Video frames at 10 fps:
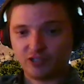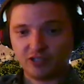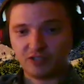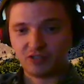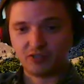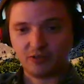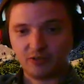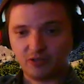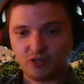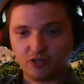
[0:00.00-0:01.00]
and it just goes
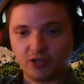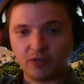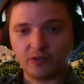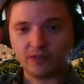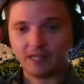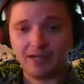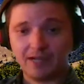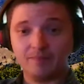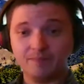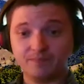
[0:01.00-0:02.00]
to show.
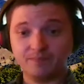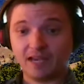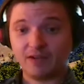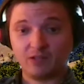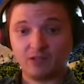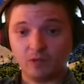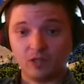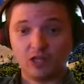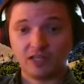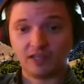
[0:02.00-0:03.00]
Yeah, we're
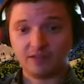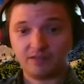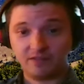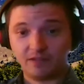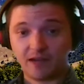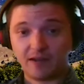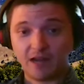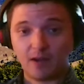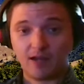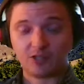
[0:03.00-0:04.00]
looking right
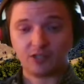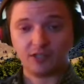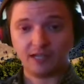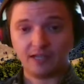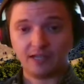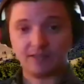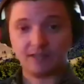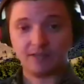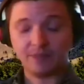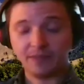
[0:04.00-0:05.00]
now actually at
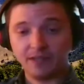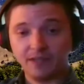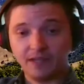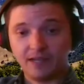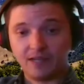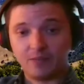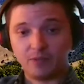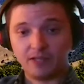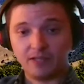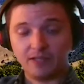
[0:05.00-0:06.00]
a
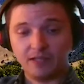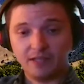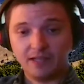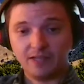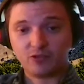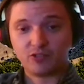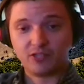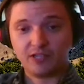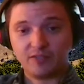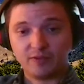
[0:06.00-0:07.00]
pretty
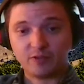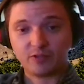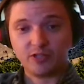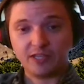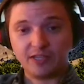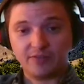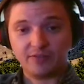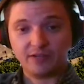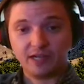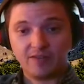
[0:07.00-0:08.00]
interesting diversity of
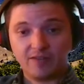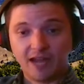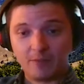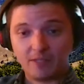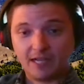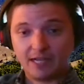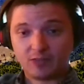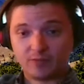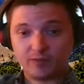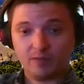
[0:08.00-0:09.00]
habitats,
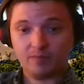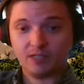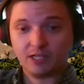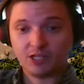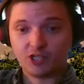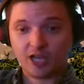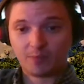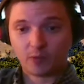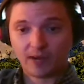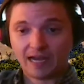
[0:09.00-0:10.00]
from
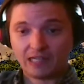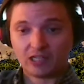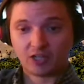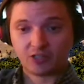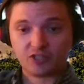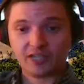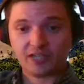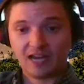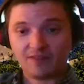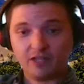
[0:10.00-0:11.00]
chaparral,
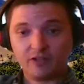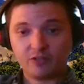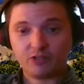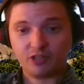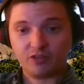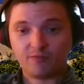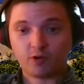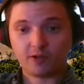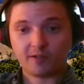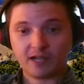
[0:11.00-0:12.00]
arctostaphylos in the
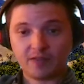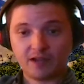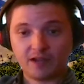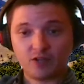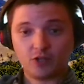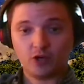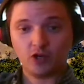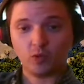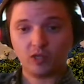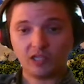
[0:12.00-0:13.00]
foreground there, to
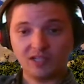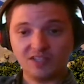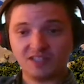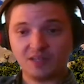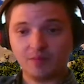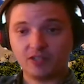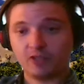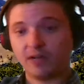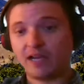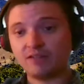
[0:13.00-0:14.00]
oak woodlands in the
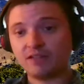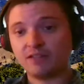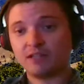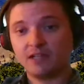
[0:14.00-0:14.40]
midground,